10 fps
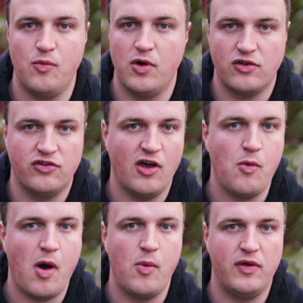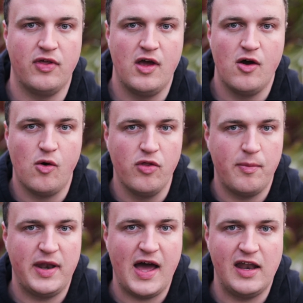They work so well with other
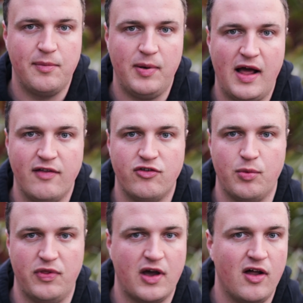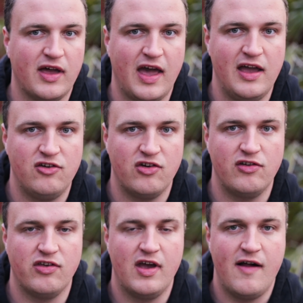banana plants, with the
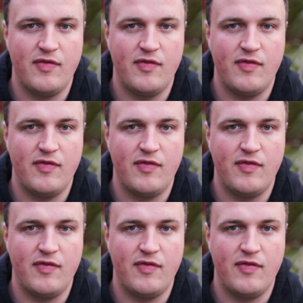Colocasias,